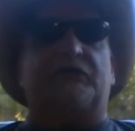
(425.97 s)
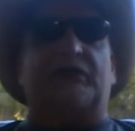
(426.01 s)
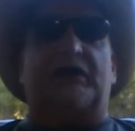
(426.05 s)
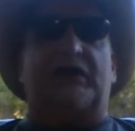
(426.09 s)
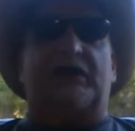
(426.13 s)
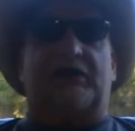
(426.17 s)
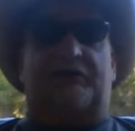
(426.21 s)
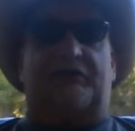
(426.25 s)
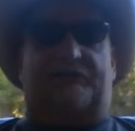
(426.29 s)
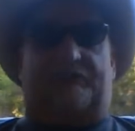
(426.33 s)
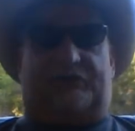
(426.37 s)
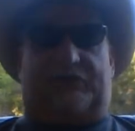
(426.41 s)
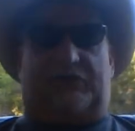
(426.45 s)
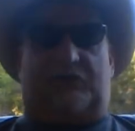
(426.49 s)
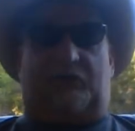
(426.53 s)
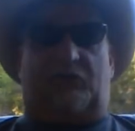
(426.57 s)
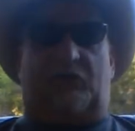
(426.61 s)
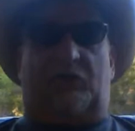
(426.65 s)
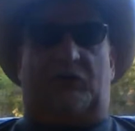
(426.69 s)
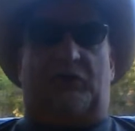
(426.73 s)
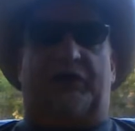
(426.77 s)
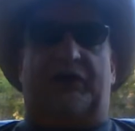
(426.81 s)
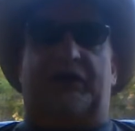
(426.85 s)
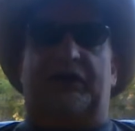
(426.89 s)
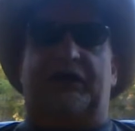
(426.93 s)
life that
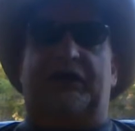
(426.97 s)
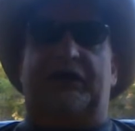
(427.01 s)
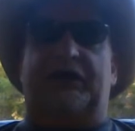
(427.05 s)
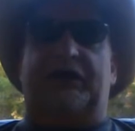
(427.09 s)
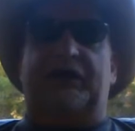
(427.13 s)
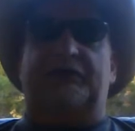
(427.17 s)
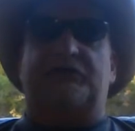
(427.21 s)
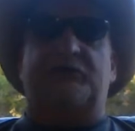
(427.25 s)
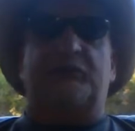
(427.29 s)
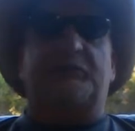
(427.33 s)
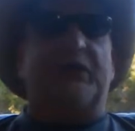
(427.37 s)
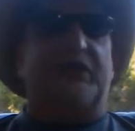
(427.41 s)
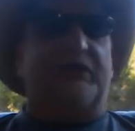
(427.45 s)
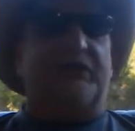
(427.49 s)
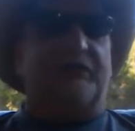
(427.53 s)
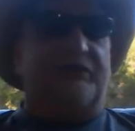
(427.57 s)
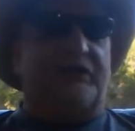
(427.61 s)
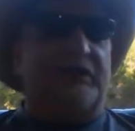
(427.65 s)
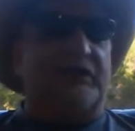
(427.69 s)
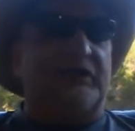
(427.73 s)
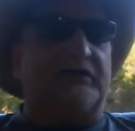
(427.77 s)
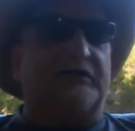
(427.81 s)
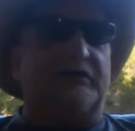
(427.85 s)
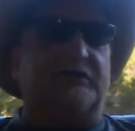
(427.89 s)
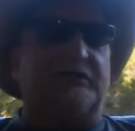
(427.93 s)
way, and you may
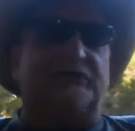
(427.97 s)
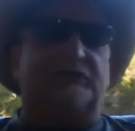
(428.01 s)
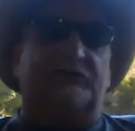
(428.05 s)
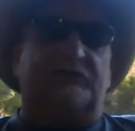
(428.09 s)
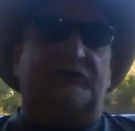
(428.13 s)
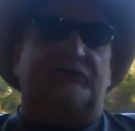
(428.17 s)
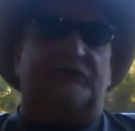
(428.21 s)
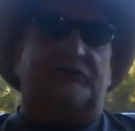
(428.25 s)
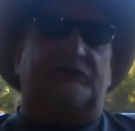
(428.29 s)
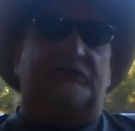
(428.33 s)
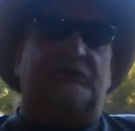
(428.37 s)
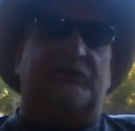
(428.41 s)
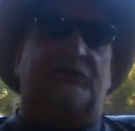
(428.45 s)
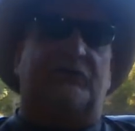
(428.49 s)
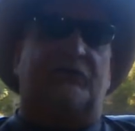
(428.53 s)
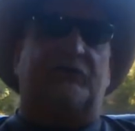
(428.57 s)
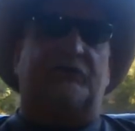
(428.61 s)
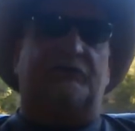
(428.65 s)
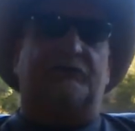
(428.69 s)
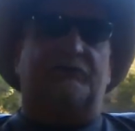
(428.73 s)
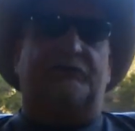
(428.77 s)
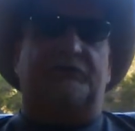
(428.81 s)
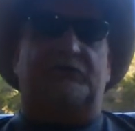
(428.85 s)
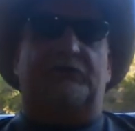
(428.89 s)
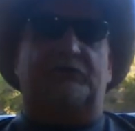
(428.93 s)
think that
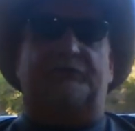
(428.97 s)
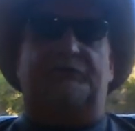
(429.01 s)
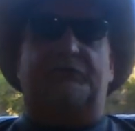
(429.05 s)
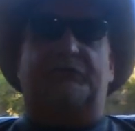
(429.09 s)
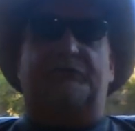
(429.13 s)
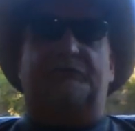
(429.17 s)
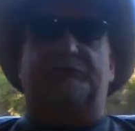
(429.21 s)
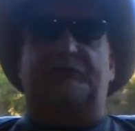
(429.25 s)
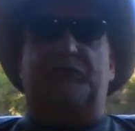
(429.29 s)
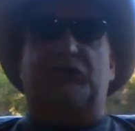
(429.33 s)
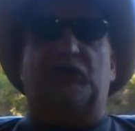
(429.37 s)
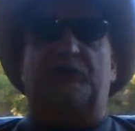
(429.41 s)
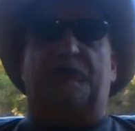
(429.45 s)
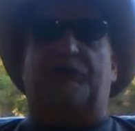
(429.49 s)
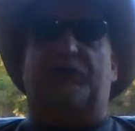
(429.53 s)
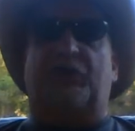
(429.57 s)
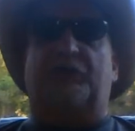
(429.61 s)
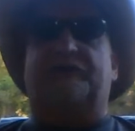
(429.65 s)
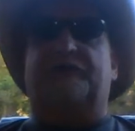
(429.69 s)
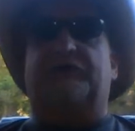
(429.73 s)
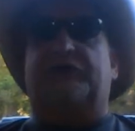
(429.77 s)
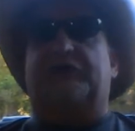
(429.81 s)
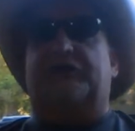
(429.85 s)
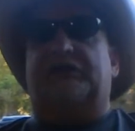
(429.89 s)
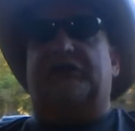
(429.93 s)
you're
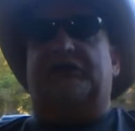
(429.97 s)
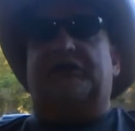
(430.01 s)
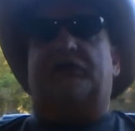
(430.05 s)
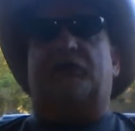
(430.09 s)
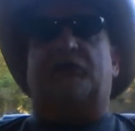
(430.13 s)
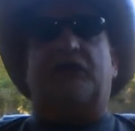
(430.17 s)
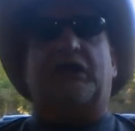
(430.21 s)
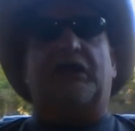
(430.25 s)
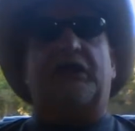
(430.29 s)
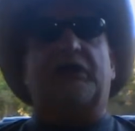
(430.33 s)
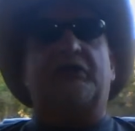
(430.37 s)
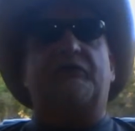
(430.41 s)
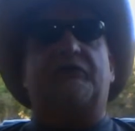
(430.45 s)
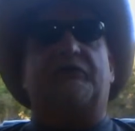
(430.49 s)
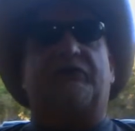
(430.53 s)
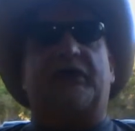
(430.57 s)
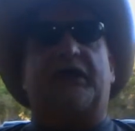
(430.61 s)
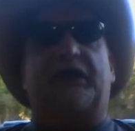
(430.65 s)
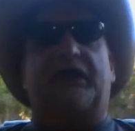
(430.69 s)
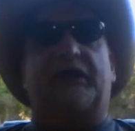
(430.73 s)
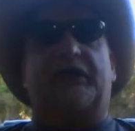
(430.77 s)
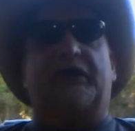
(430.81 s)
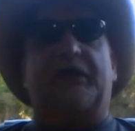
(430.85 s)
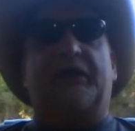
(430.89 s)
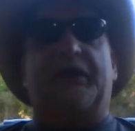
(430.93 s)
perfectly okay with
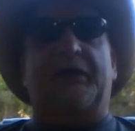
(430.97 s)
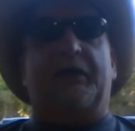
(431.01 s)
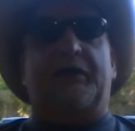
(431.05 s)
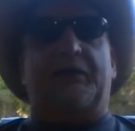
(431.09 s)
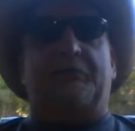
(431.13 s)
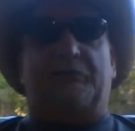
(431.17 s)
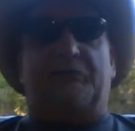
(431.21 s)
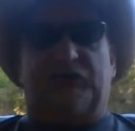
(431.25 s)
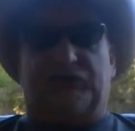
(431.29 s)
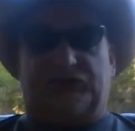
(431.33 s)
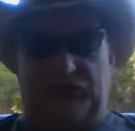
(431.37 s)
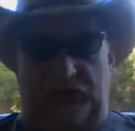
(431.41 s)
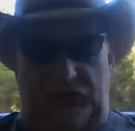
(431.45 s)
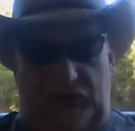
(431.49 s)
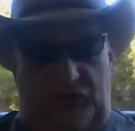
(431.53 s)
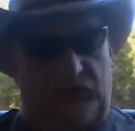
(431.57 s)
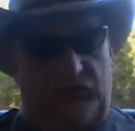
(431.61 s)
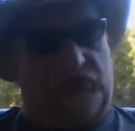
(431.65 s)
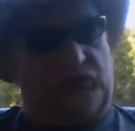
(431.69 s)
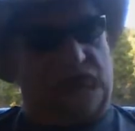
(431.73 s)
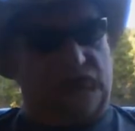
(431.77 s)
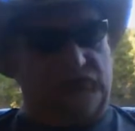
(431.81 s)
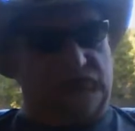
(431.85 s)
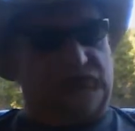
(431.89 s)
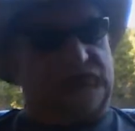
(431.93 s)
that. But you know
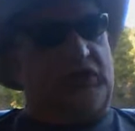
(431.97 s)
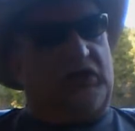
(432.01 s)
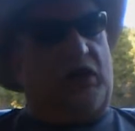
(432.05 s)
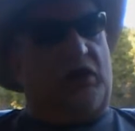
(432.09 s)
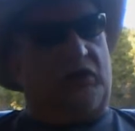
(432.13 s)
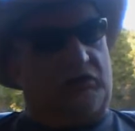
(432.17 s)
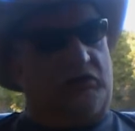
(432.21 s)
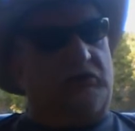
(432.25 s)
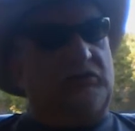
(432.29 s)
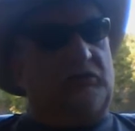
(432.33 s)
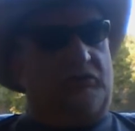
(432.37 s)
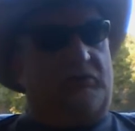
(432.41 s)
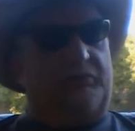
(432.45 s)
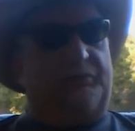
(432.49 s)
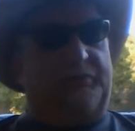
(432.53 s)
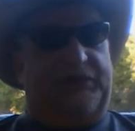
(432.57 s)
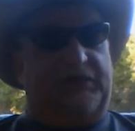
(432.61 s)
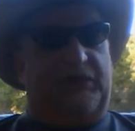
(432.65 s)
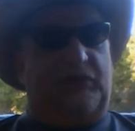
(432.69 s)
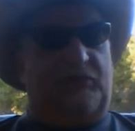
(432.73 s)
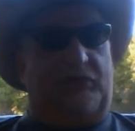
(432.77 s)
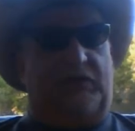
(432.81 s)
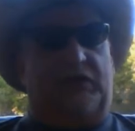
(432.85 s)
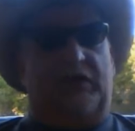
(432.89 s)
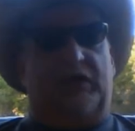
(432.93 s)
who's not going to
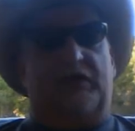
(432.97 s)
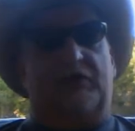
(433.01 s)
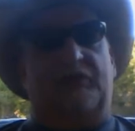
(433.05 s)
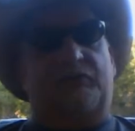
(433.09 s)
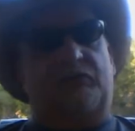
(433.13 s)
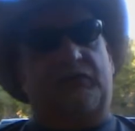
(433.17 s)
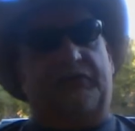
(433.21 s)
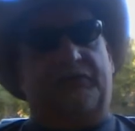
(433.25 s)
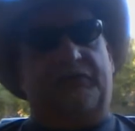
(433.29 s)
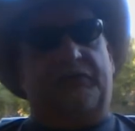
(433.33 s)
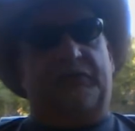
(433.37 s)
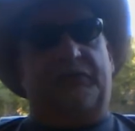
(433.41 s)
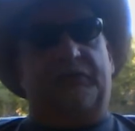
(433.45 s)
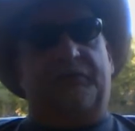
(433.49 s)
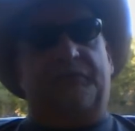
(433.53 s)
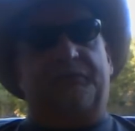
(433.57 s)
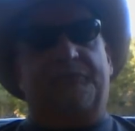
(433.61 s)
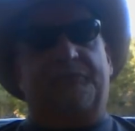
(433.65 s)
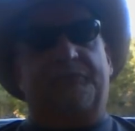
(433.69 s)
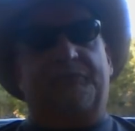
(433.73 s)
be okay with it?